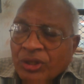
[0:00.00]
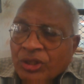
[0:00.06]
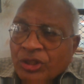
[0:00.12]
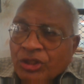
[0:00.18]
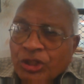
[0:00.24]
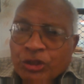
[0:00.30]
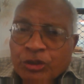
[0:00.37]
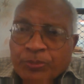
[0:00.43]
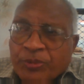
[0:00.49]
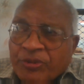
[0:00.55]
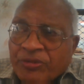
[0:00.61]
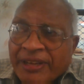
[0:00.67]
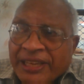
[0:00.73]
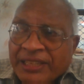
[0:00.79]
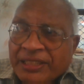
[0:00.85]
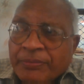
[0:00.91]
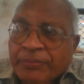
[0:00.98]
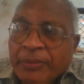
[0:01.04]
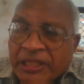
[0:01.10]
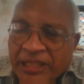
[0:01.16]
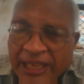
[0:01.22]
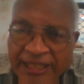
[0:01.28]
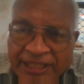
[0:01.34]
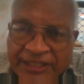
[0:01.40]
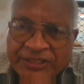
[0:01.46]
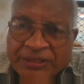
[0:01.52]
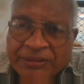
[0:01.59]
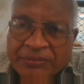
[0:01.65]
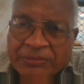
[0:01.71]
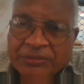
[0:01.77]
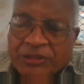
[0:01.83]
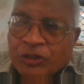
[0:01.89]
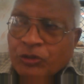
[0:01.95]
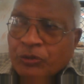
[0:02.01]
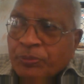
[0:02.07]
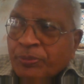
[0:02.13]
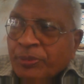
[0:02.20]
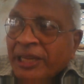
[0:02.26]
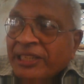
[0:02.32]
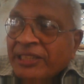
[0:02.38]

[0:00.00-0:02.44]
you have to provide mechanism, you have to provide